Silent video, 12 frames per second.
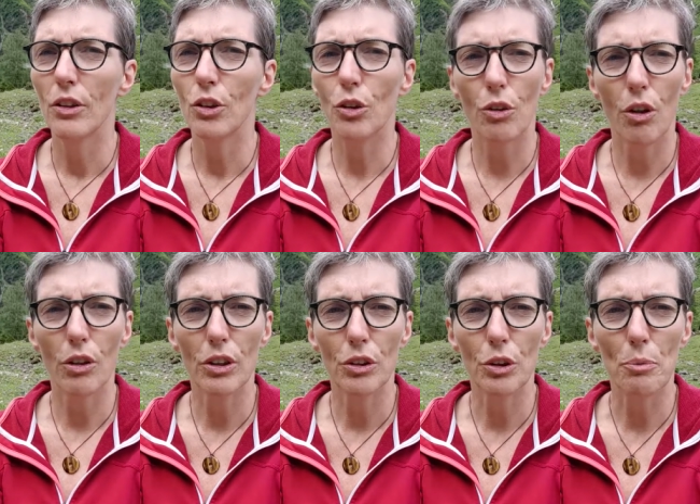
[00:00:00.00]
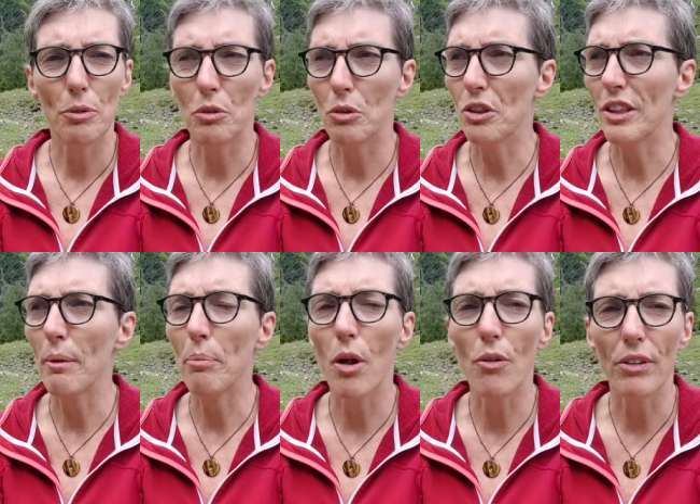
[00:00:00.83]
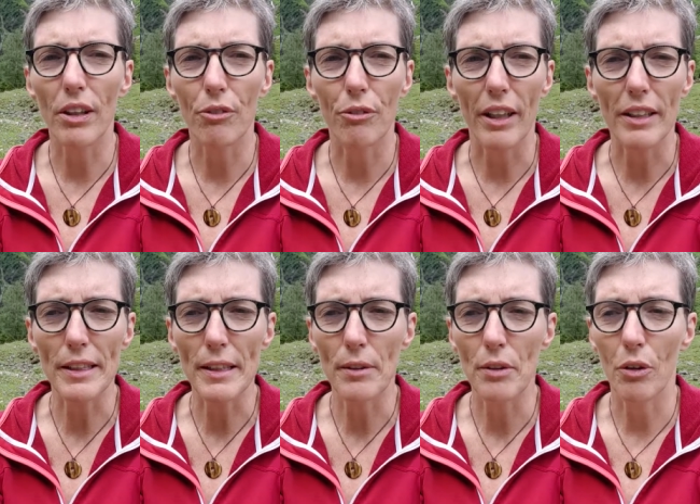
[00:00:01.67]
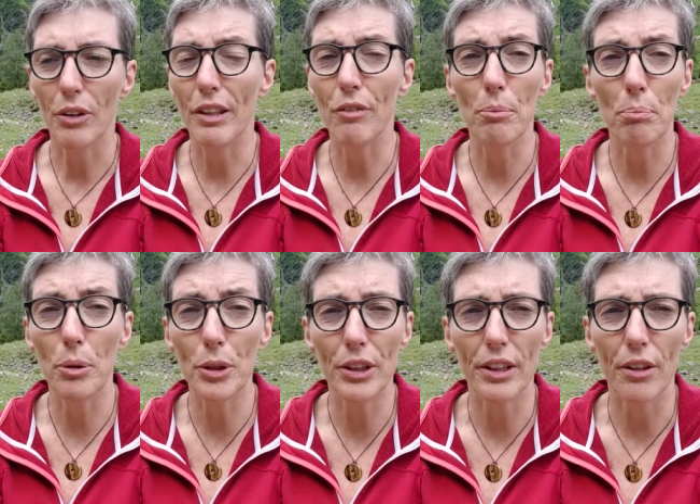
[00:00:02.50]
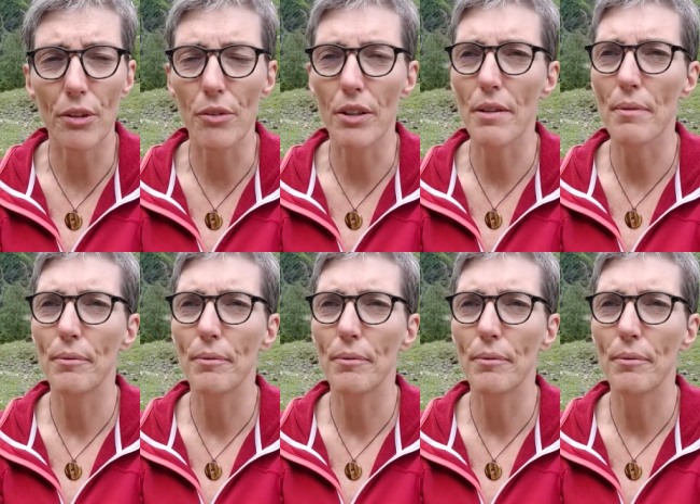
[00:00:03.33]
to cross, to, to step over that fence or even push it over